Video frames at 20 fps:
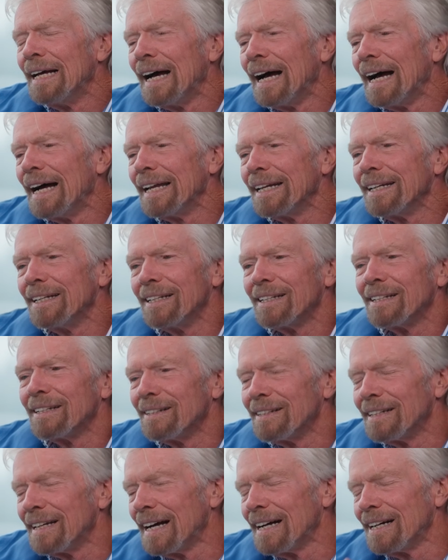And
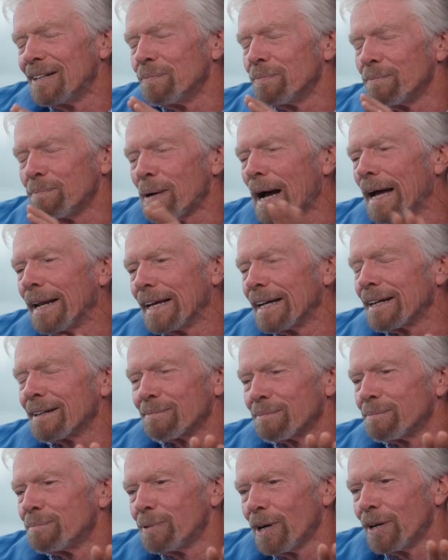um, panic
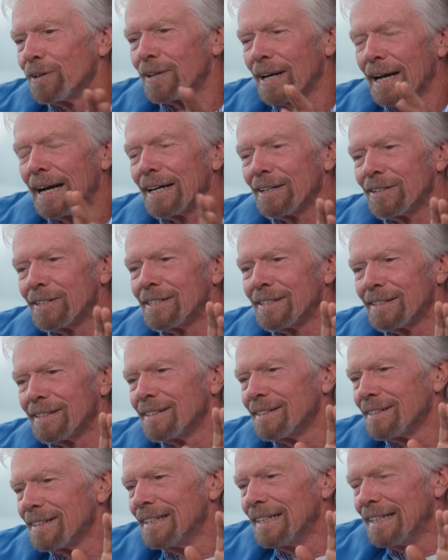broke out
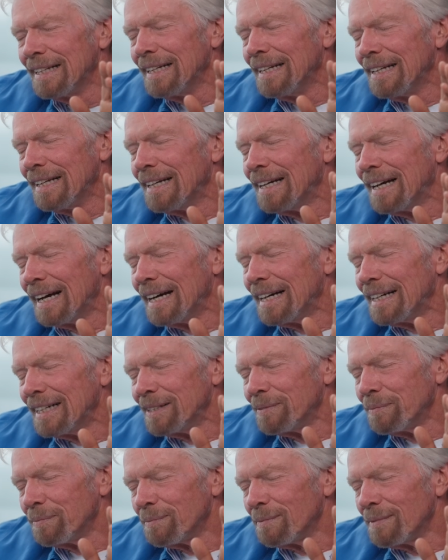and,
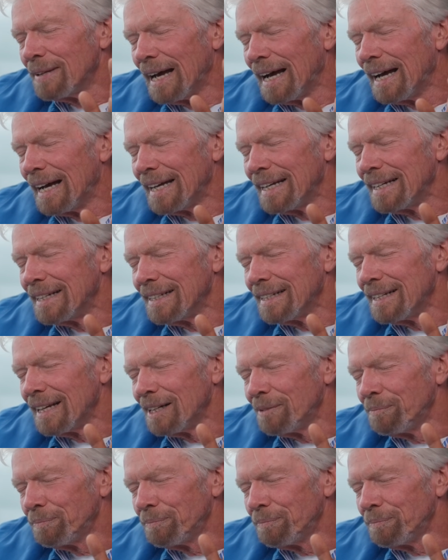and